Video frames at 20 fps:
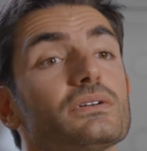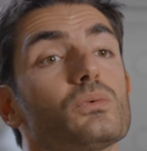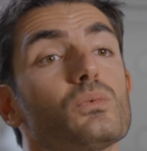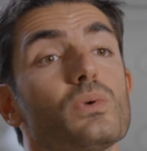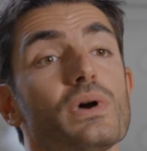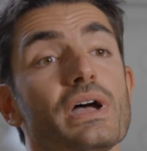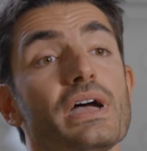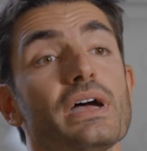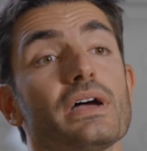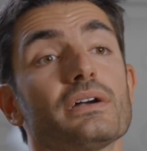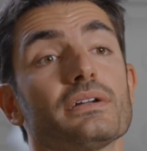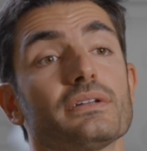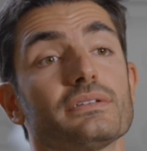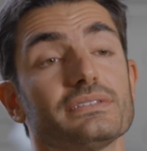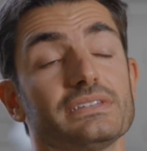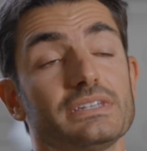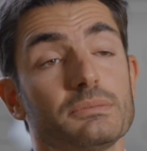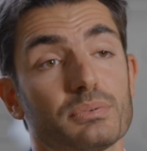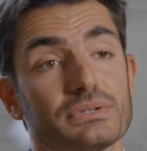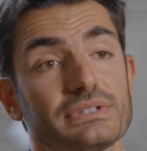where
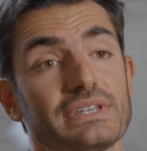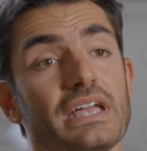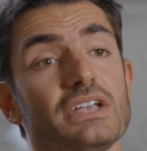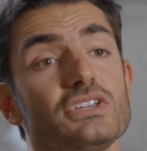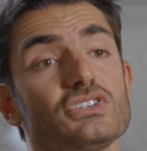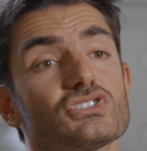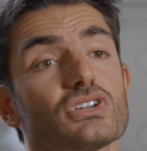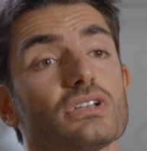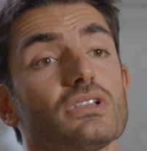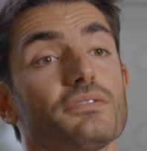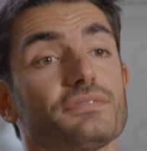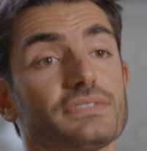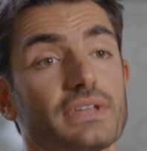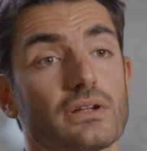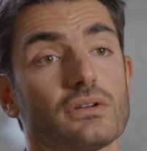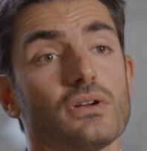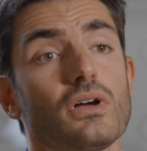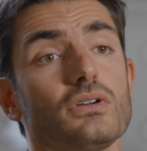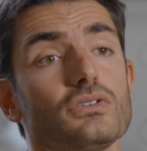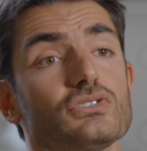the potential of
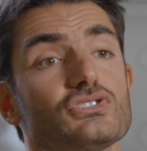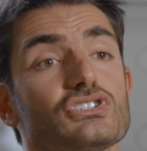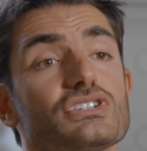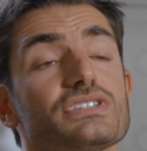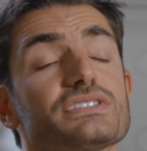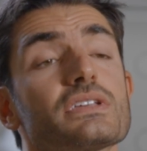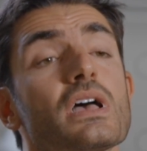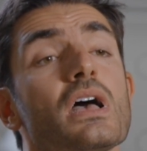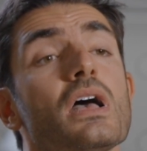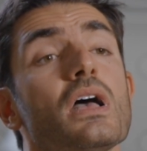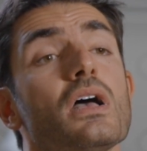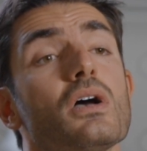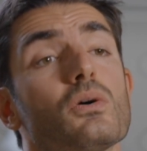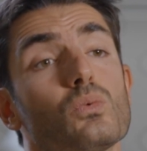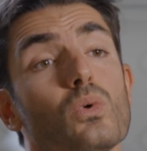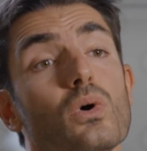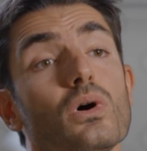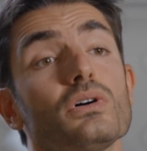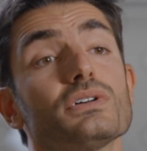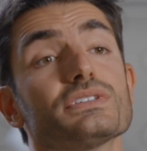technologies
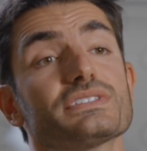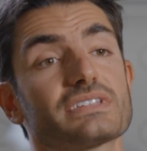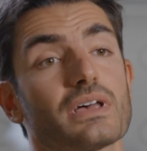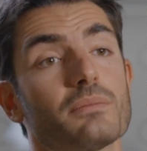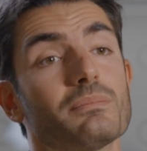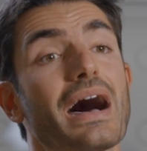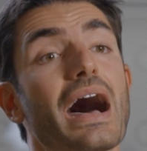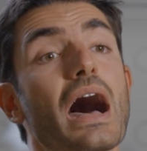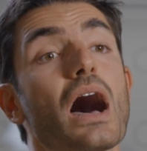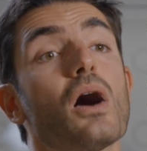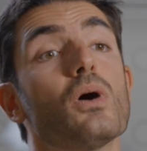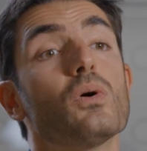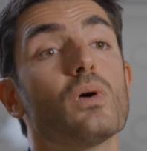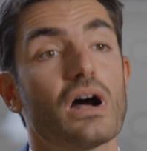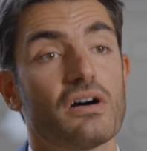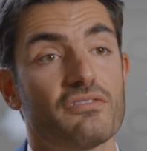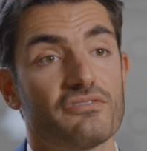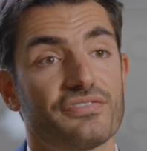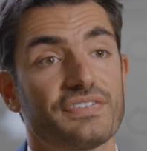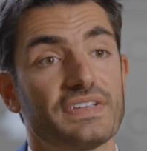was somehow
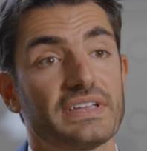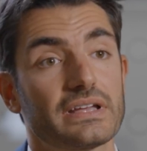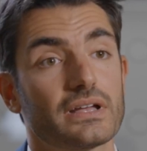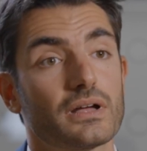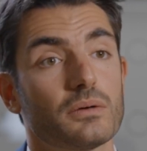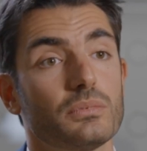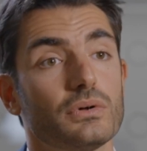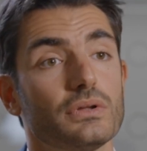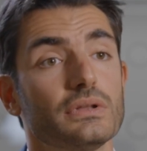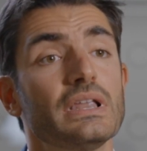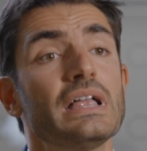unthinkable.